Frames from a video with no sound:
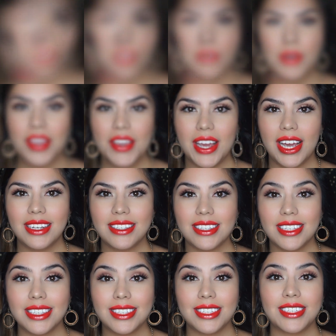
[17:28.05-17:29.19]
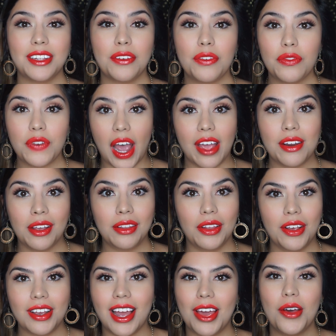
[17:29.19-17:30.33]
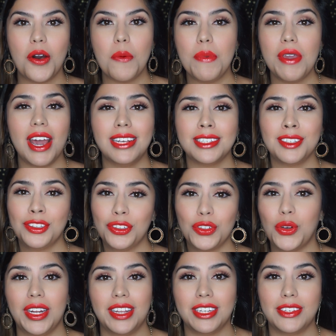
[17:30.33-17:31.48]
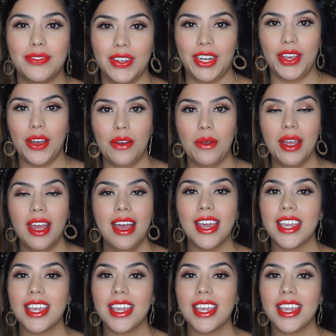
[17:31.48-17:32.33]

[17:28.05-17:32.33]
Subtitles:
Alright you guys, so this is the final look. I hope you guys enjoyed this video.